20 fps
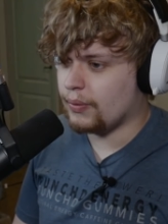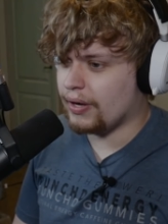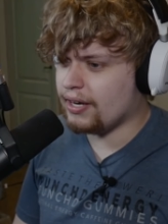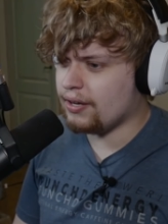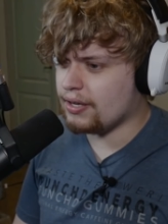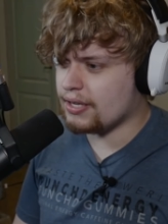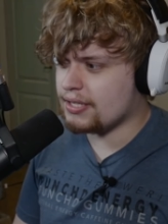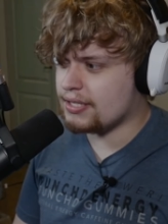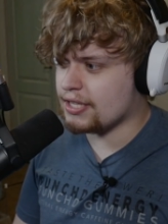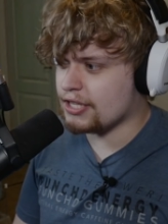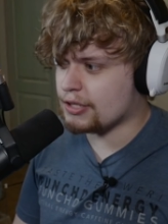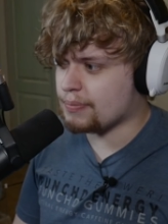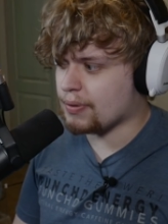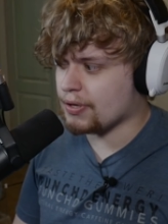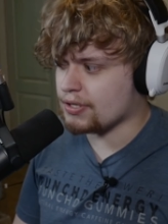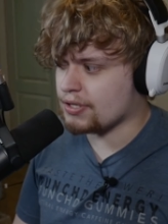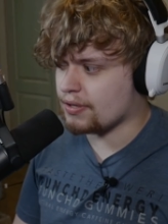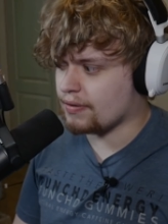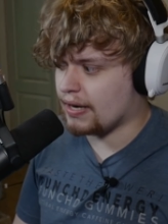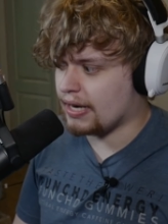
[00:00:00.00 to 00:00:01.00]
Where is this
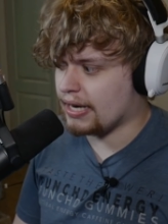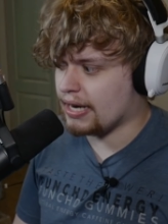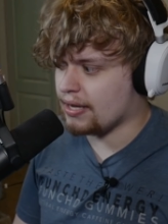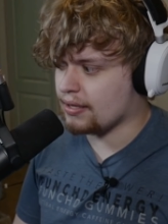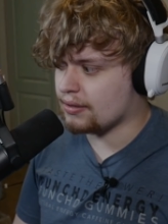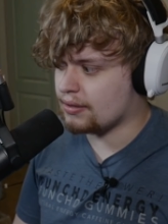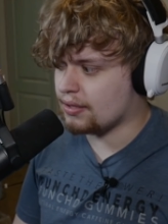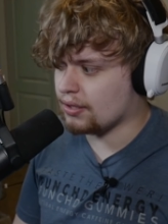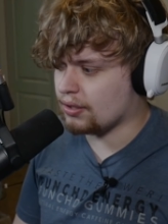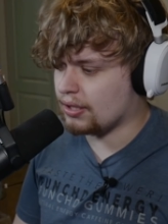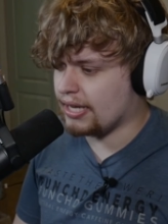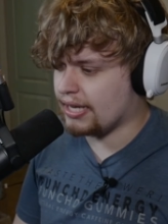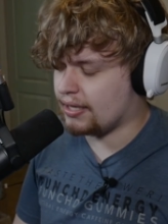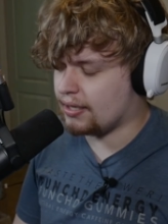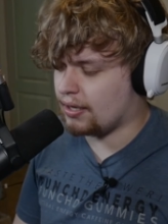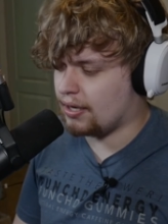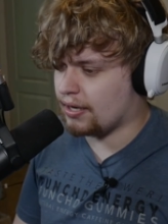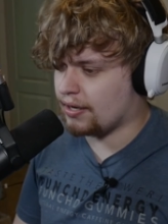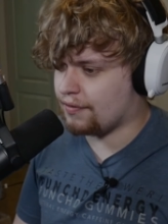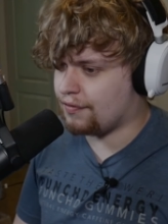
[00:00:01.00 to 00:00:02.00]
person right now? They're
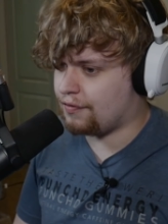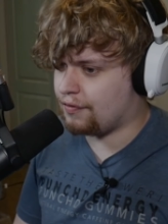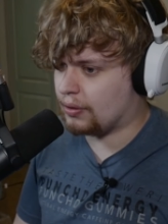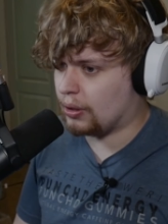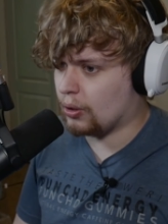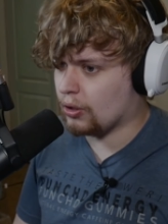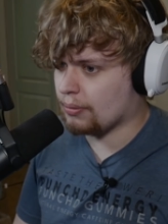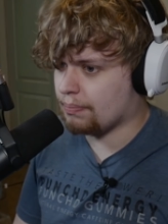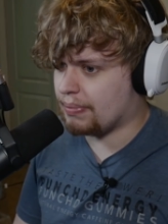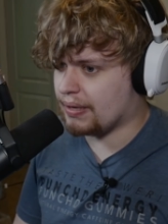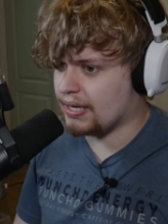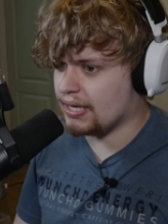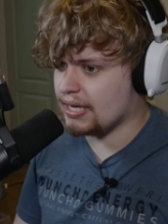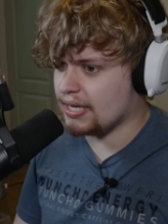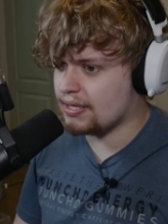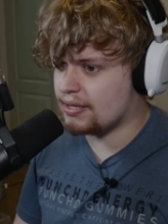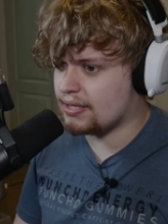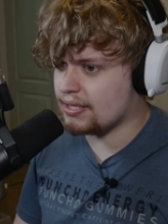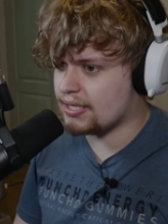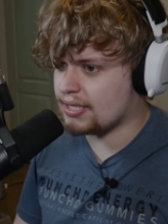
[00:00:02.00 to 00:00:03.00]
like on a floor
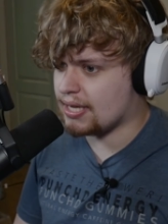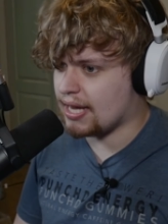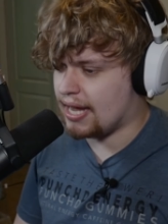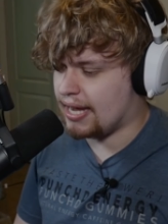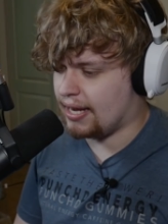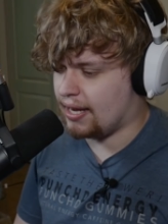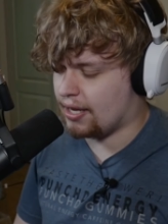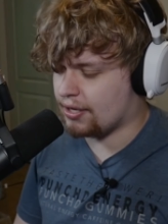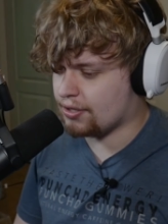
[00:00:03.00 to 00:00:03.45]
beneath this guy,